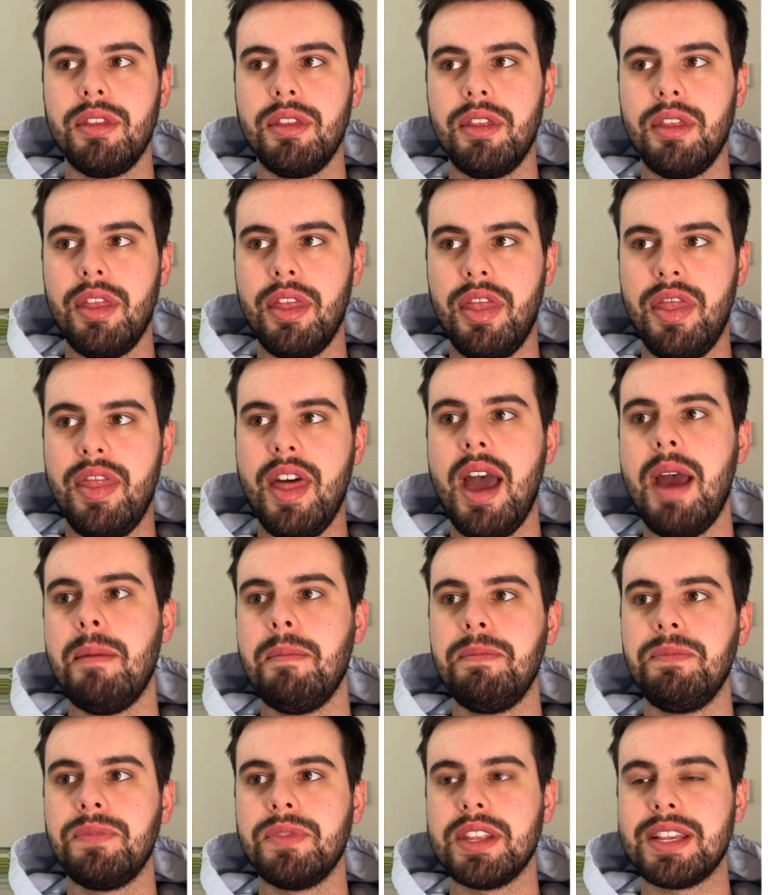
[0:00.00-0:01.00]

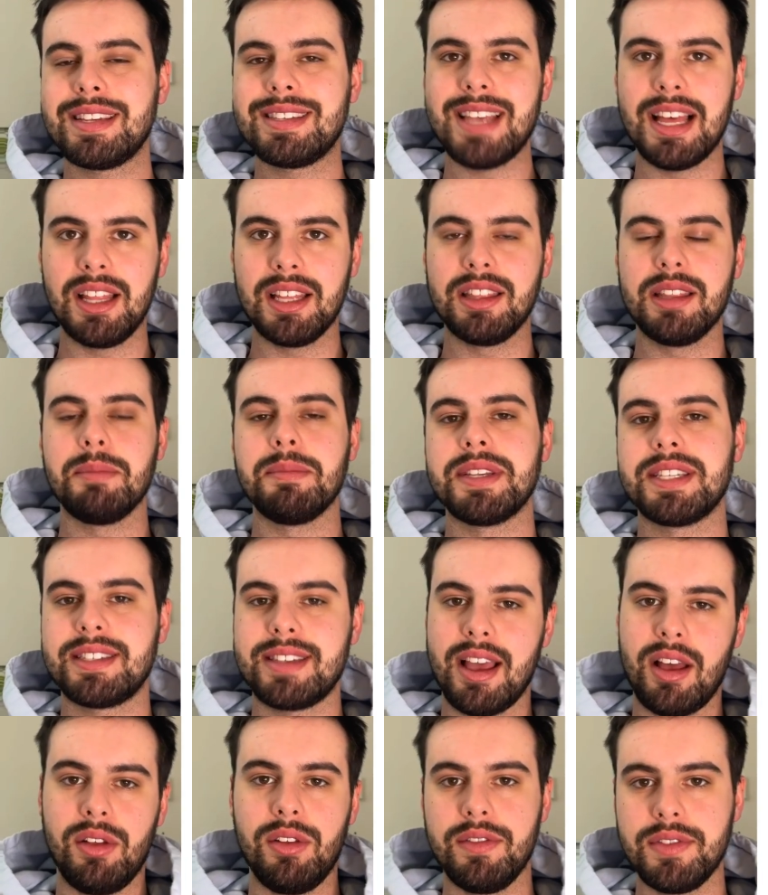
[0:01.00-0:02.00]
them selling
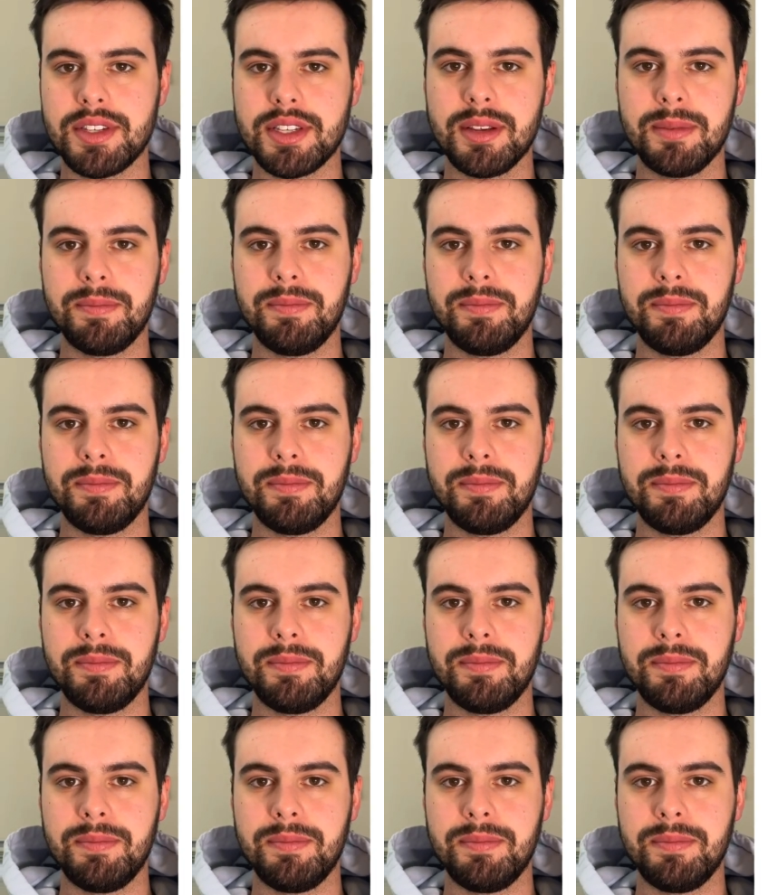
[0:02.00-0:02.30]
themselves